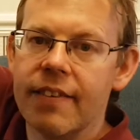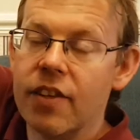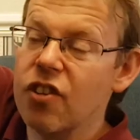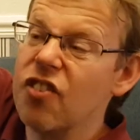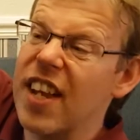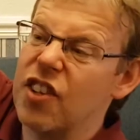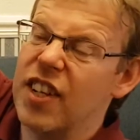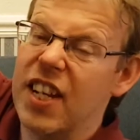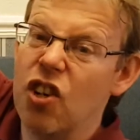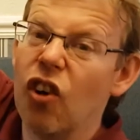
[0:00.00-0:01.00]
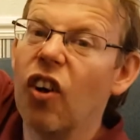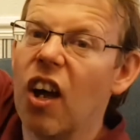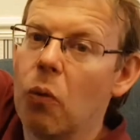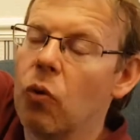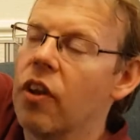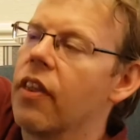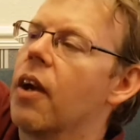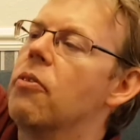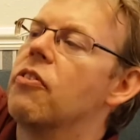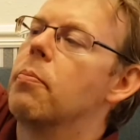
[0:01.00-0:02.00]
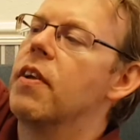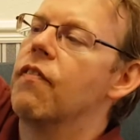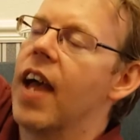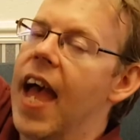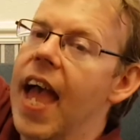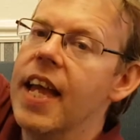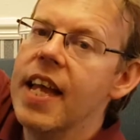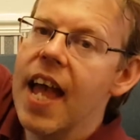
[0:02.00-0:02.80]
It does actually look like one of those, to be fair.